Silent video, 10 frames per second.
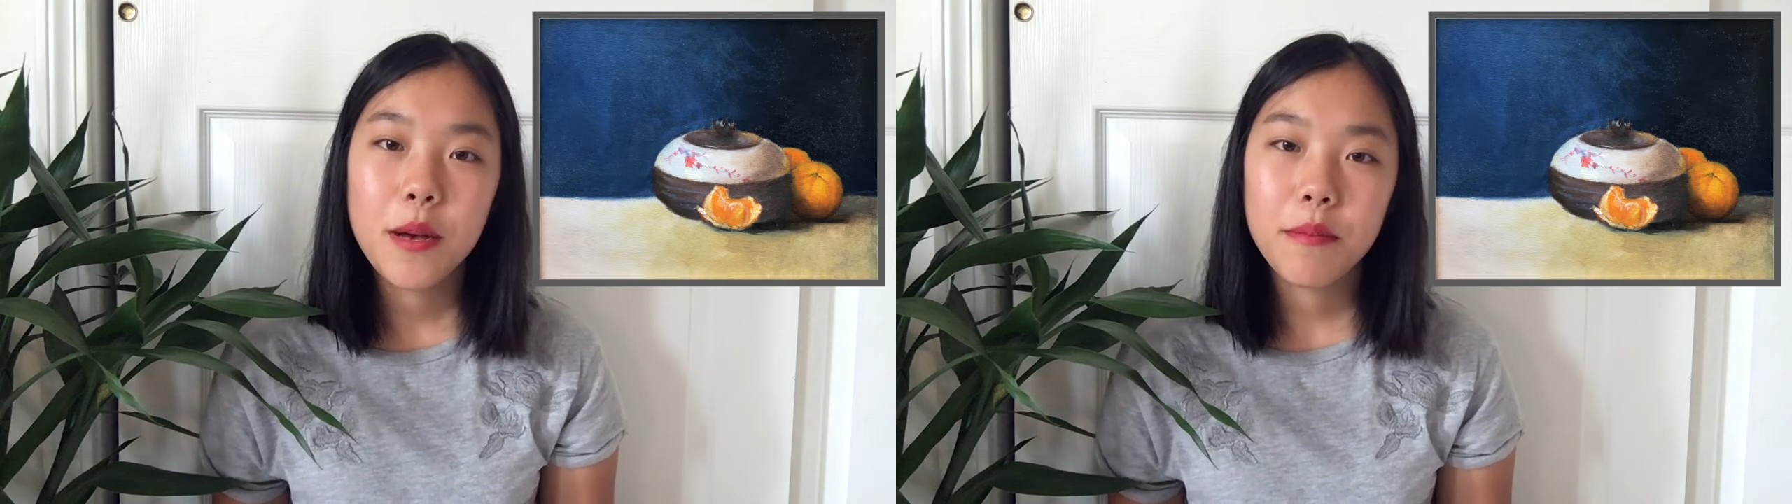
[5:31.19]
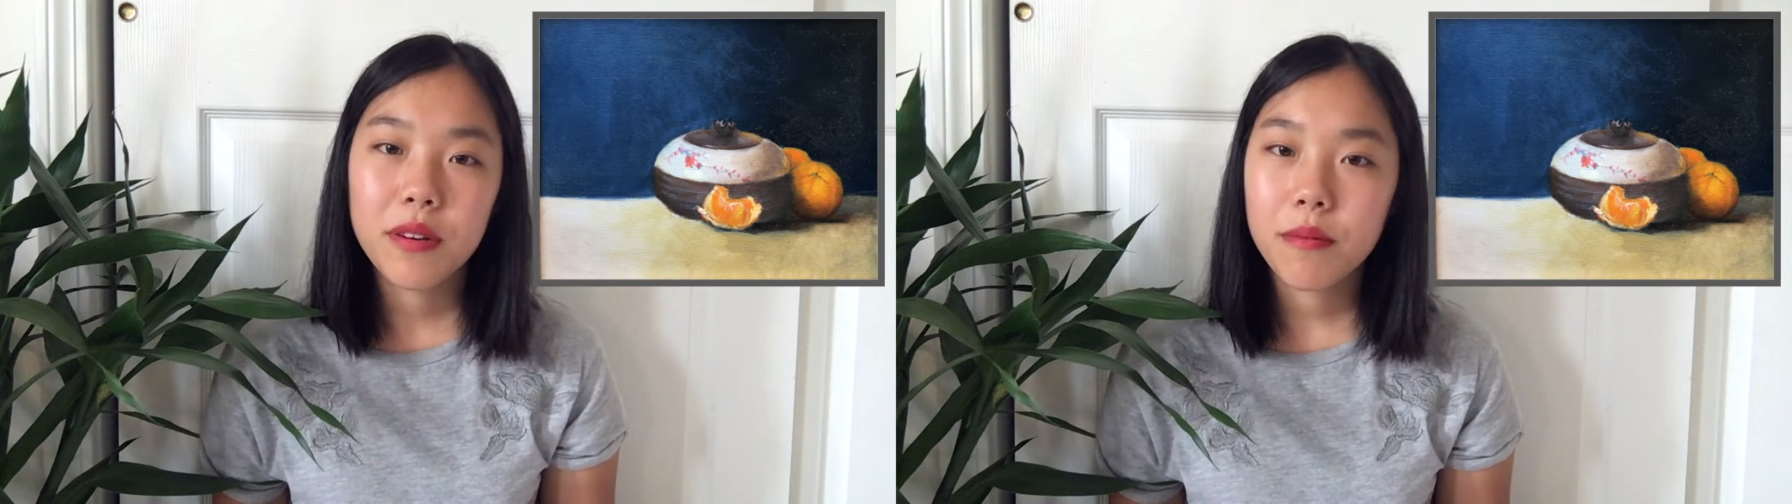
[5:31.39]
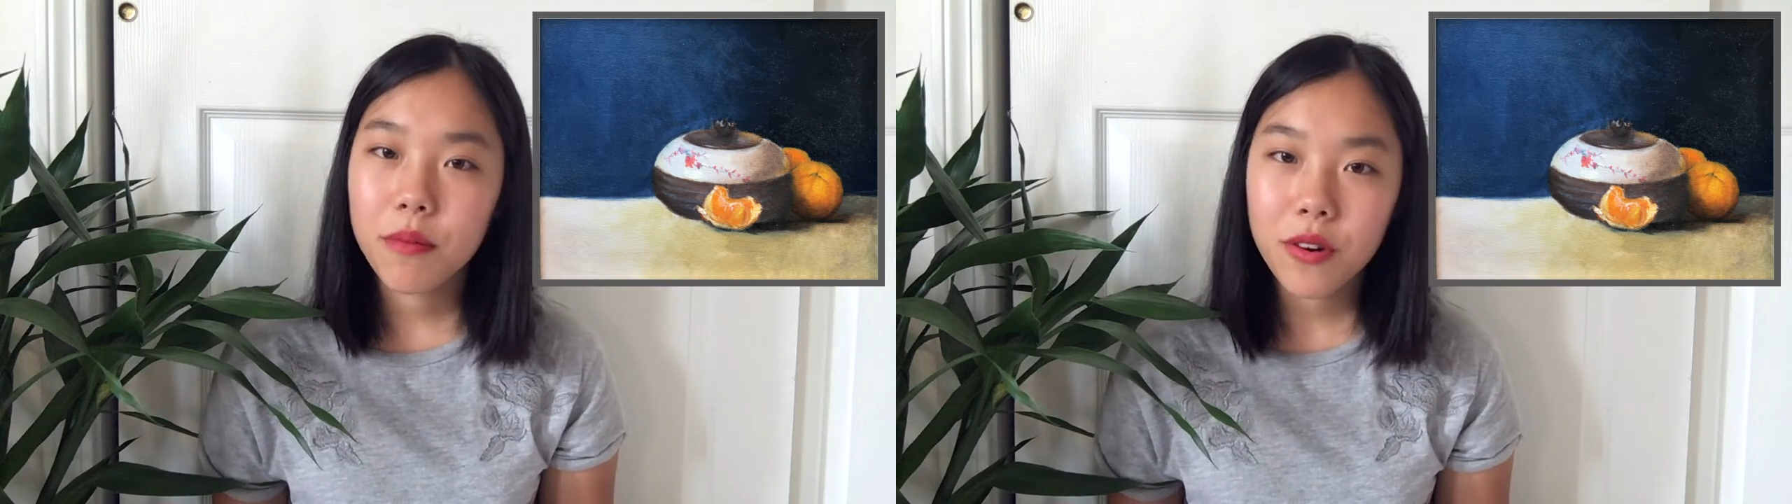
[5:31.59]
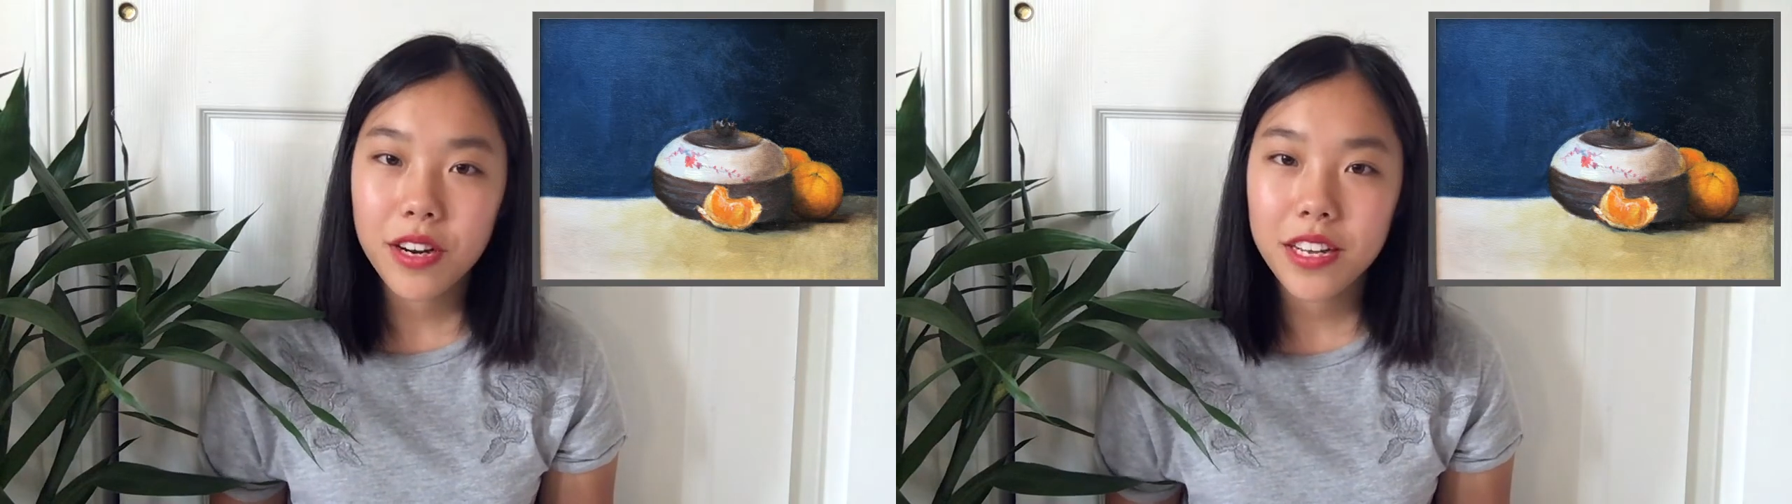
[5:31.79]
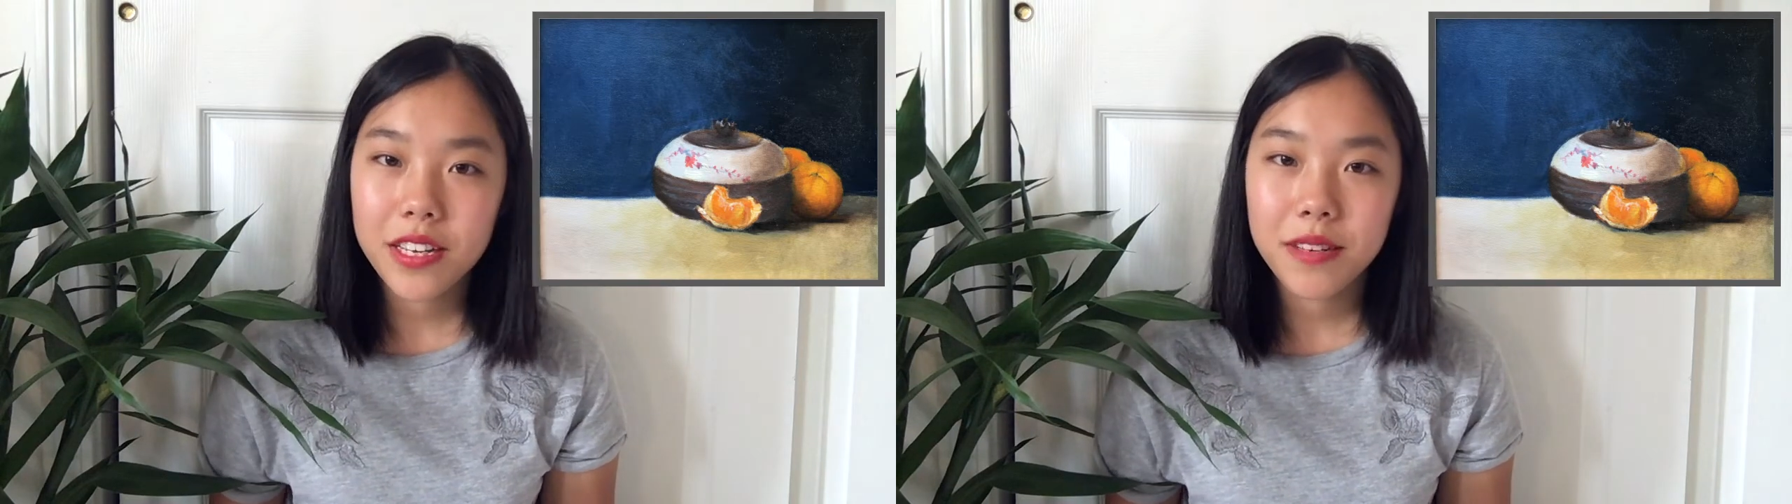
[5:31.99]
put more
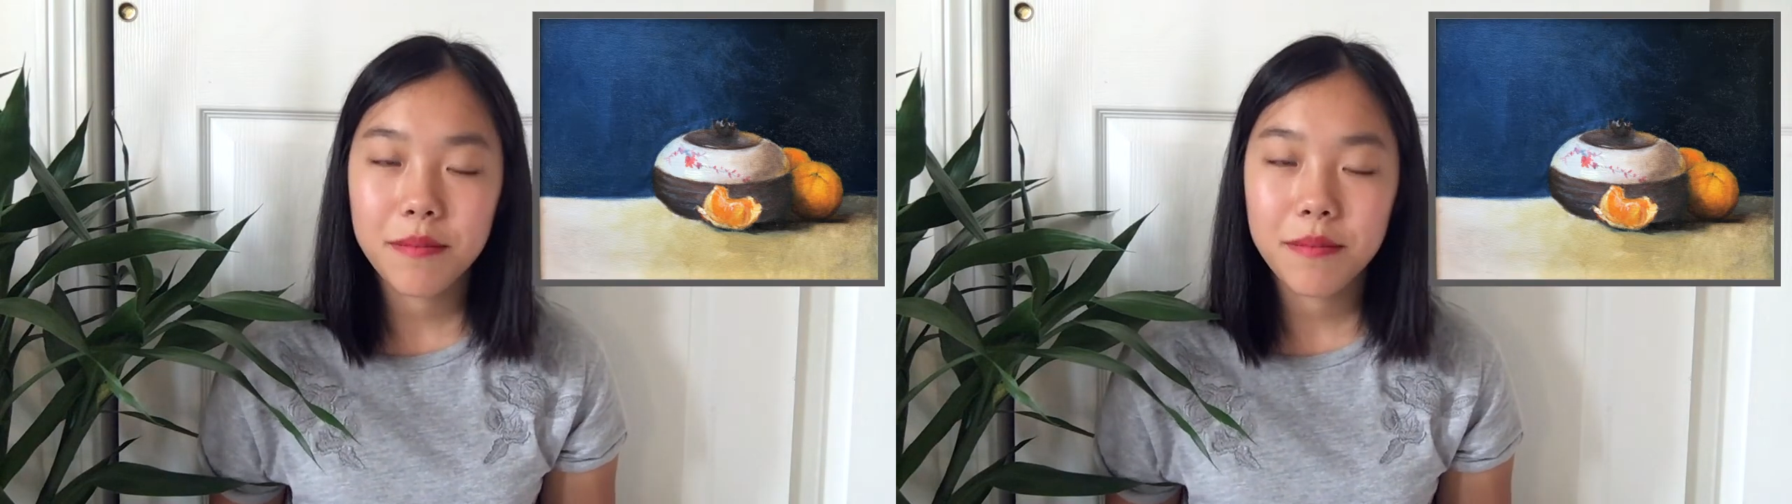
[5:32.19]
in,